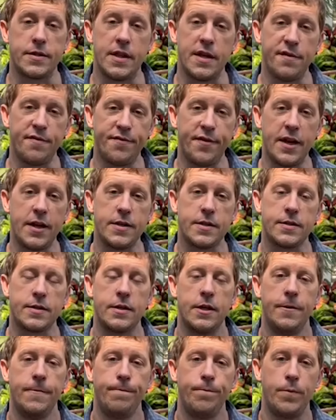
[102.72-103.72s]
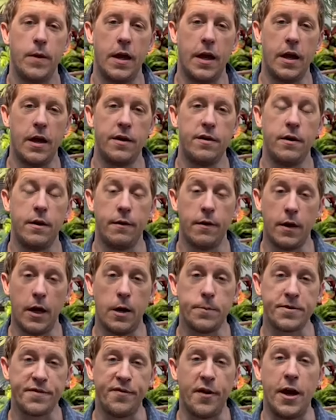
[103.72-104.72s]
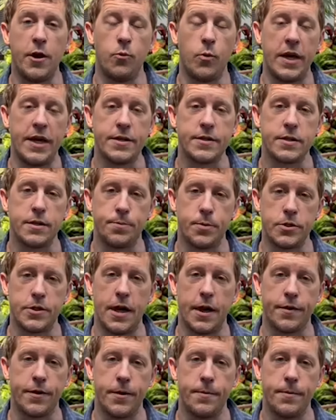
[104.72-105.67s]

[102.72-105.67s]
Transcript: they face and helps find ways to protect